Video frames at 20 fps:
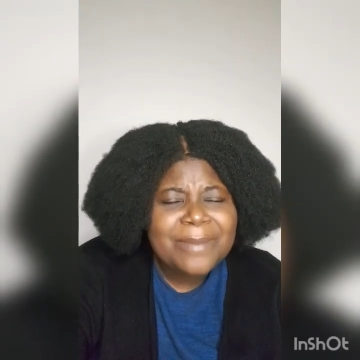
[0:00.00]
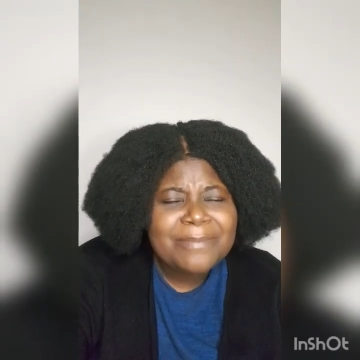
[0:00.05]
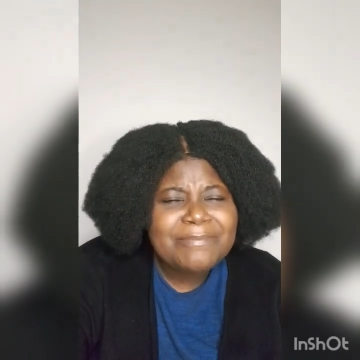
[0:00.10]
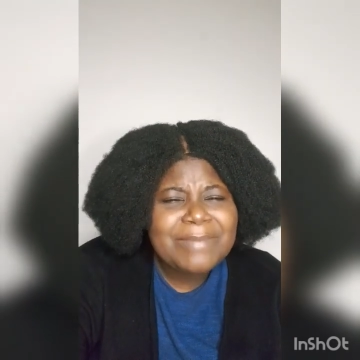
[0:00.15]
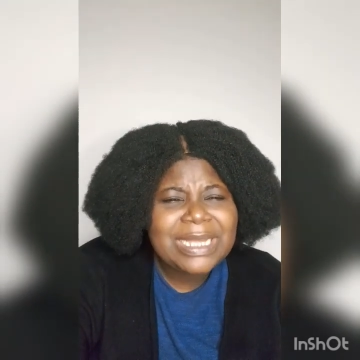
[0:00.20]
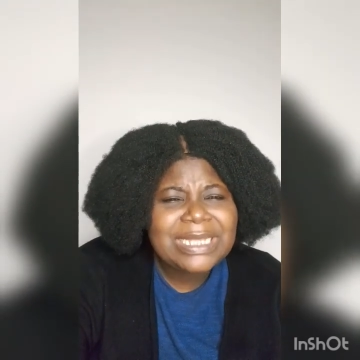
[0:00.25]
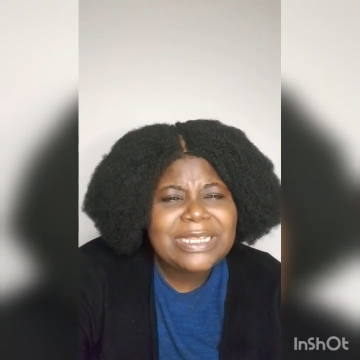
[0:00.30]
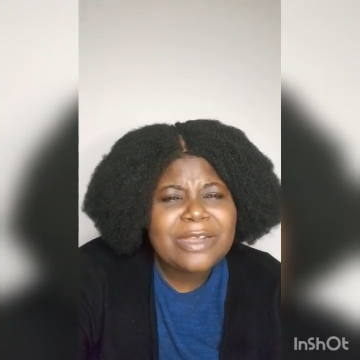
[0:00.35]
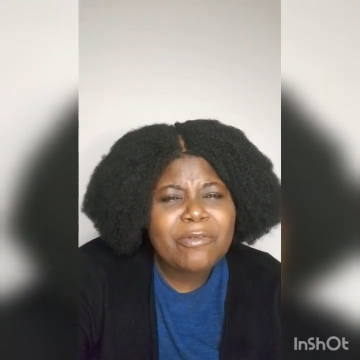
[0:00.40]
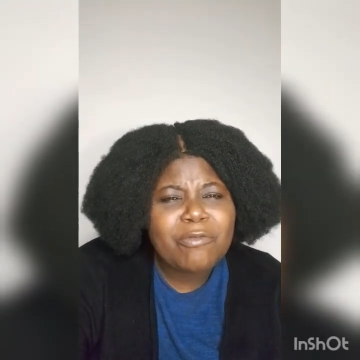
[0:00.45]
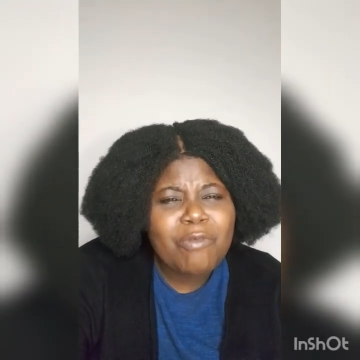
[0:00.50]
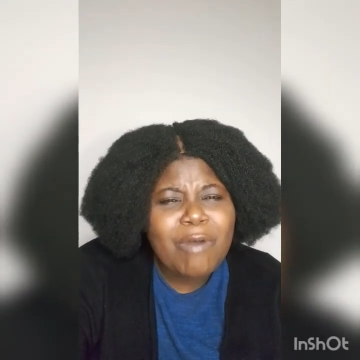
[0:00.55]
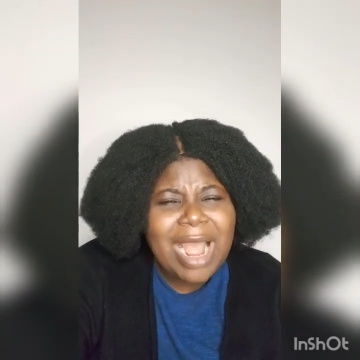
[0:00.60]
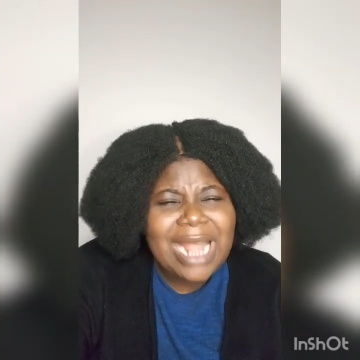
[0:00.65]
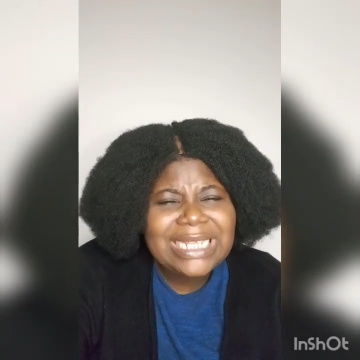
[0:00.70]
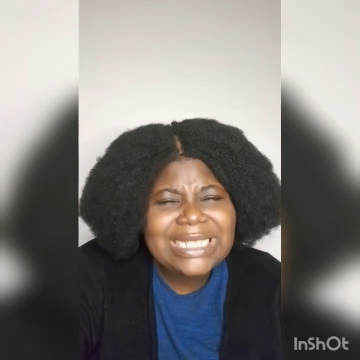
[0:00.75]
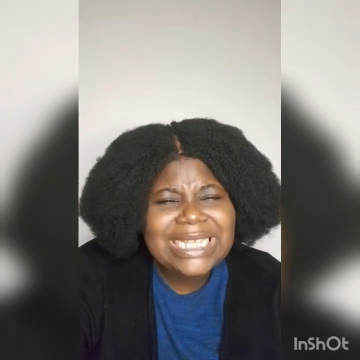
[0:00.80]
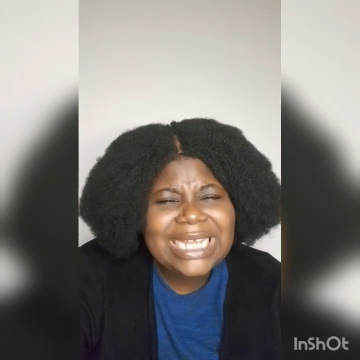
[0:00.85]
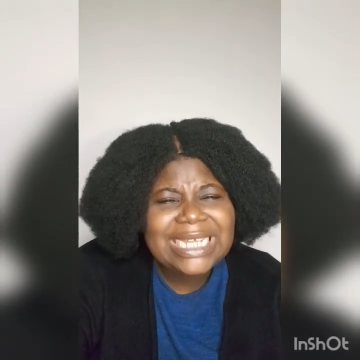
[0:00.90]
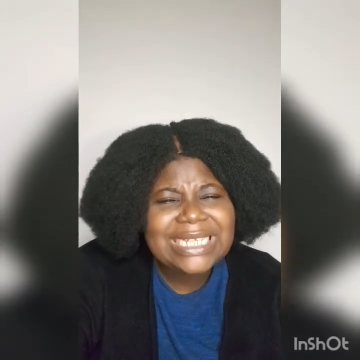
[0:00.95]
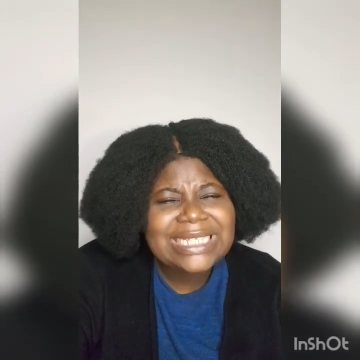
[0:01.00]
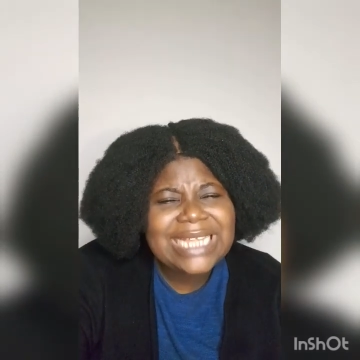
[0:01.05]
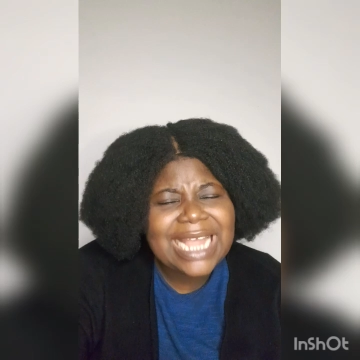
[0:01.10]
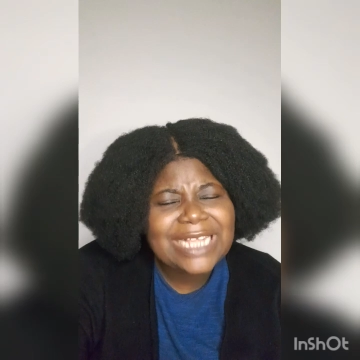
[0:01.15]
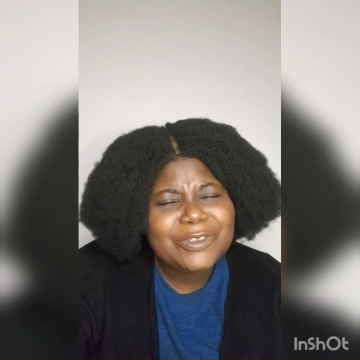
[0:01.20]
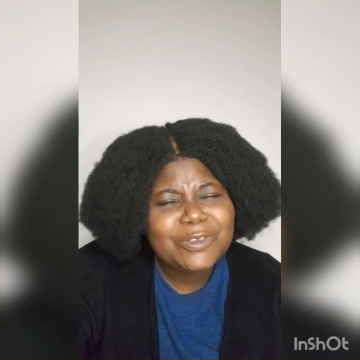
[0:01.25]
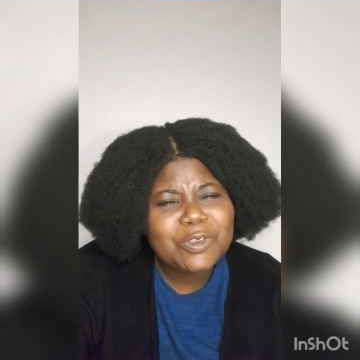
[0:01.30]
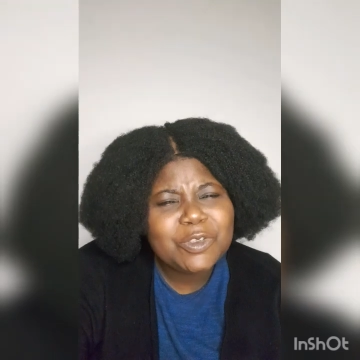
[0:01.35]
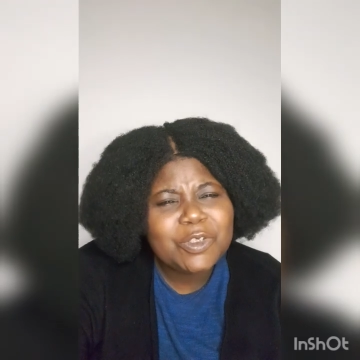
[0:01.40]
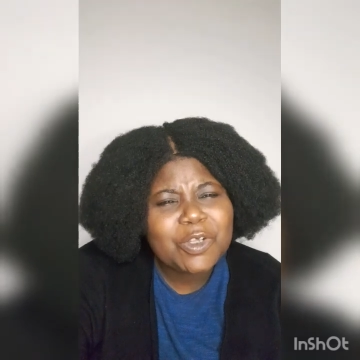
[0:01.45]
But the one day
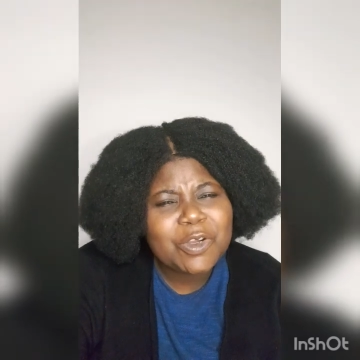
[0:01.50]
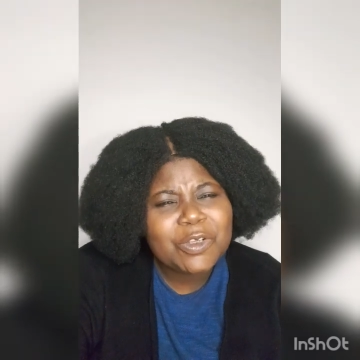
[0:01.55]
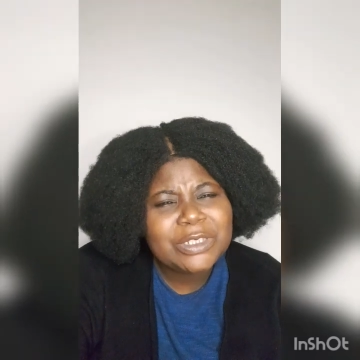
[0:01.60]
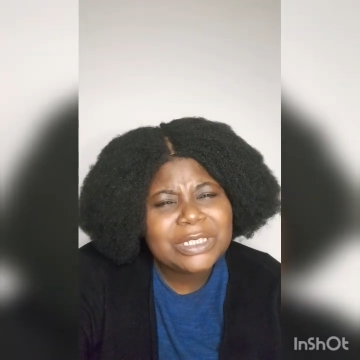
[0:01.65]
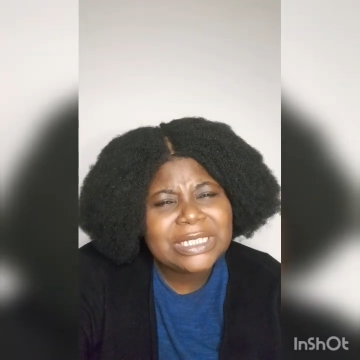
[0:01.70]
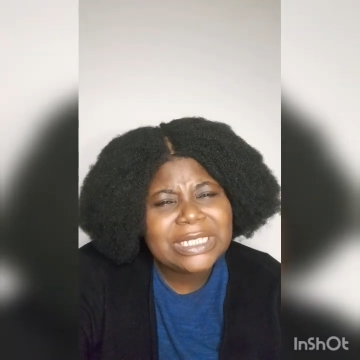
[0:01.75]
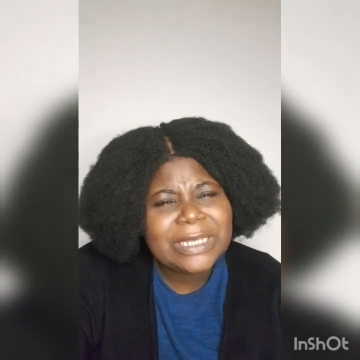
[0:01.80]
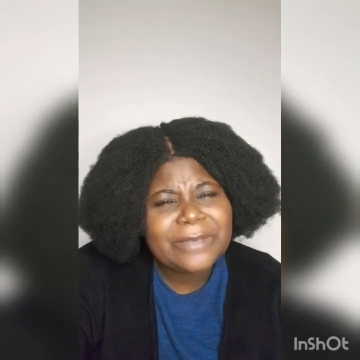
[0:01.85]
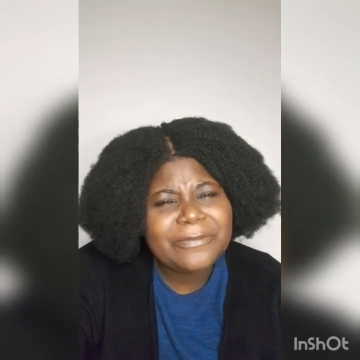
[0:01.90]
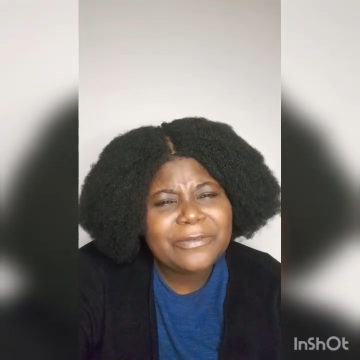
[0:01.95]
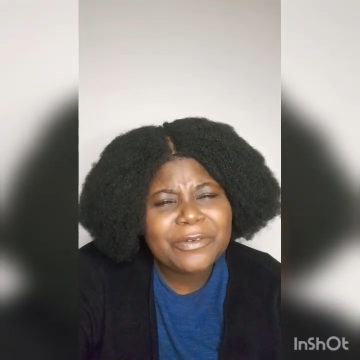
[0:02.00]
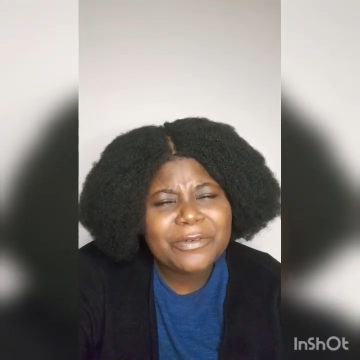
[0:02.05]
that you don't give,